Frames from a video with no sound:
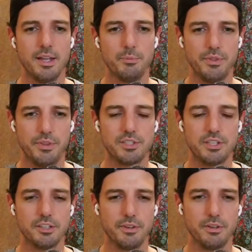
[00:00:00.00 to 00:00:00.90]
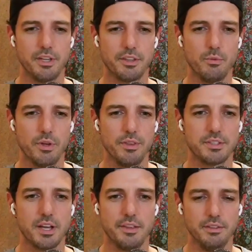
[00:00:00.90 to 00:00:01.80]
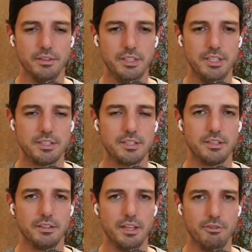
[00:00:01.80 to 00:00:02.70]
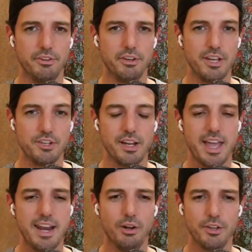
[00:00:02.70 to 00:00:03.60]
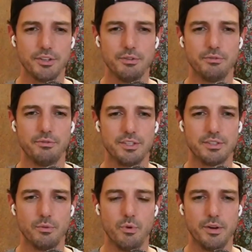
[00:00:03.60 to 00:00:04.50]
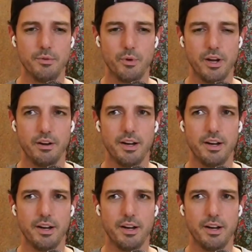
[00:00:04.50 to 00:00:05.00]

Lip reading: But this does feel like the one that's gotten the least level of innovation. And it also is the one where